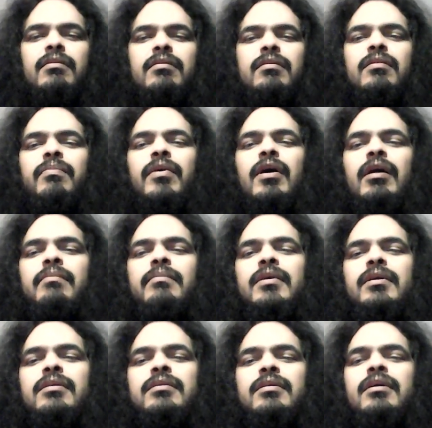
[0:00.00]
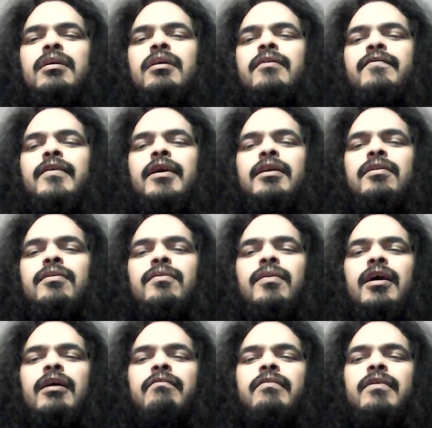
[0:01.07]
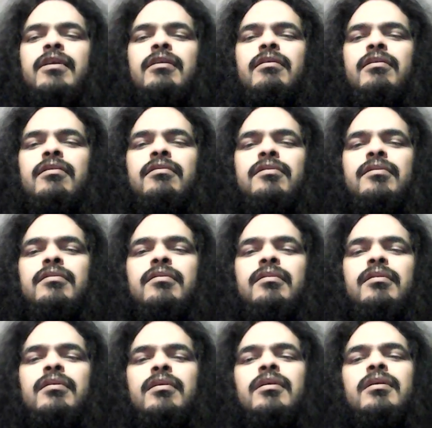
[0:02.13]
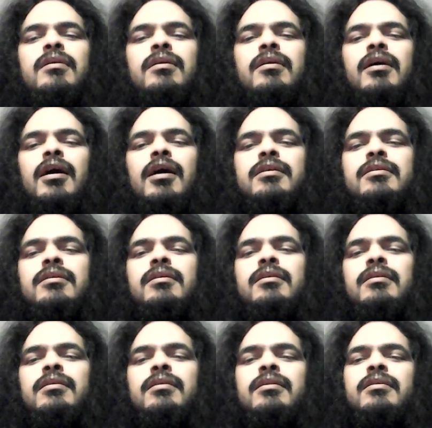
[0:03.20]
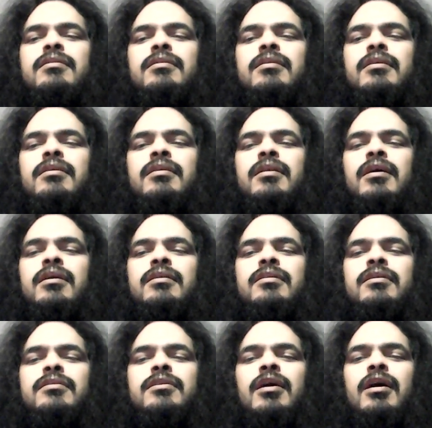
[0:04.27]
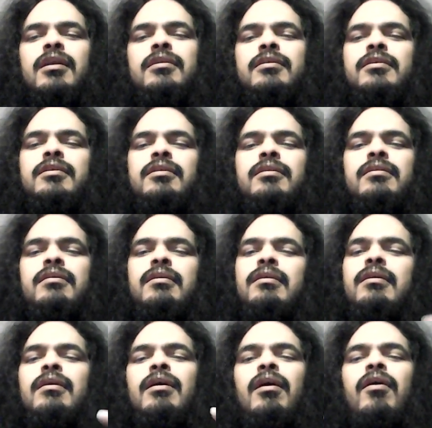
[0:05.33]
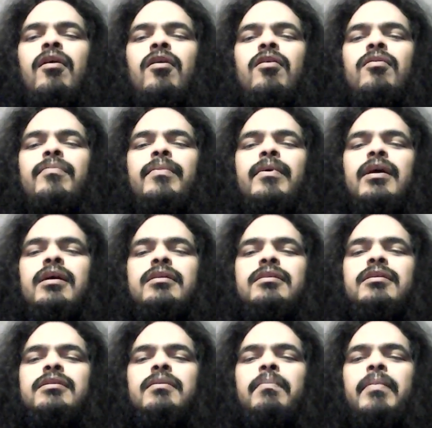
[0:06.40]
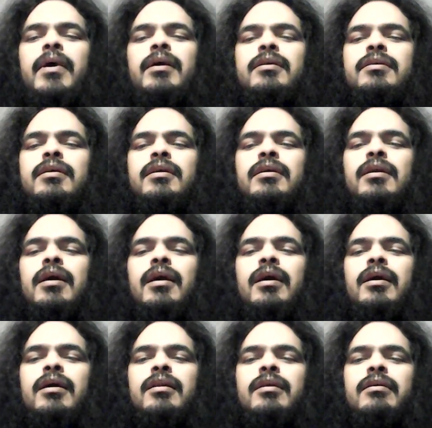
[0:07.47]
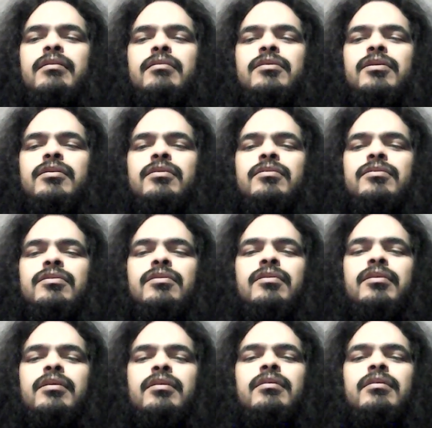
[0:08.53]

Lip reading: the promise of a new heaven and earth, God's goodness in eschatology, hope, anticipation, and eternal joy.